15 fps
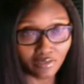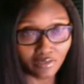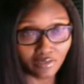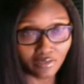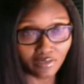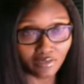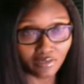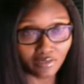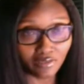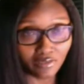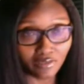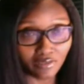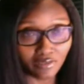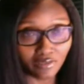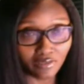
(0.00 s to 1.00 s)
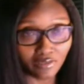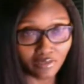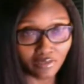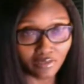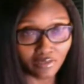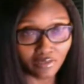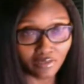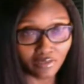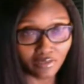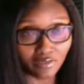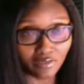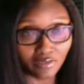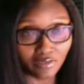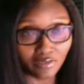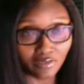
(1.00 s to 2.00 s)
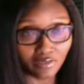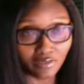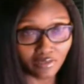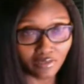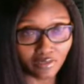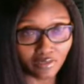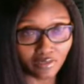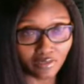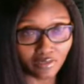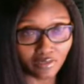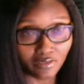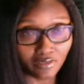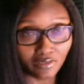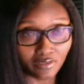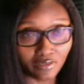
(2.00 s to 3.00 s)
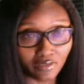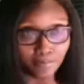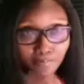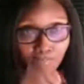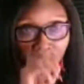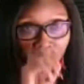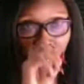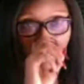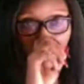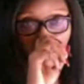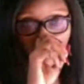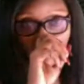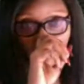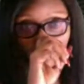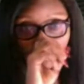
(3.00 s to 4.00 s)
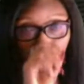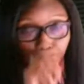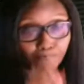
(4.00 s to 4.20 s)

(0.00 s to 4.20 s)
Just my attention just required to be somewhere else. And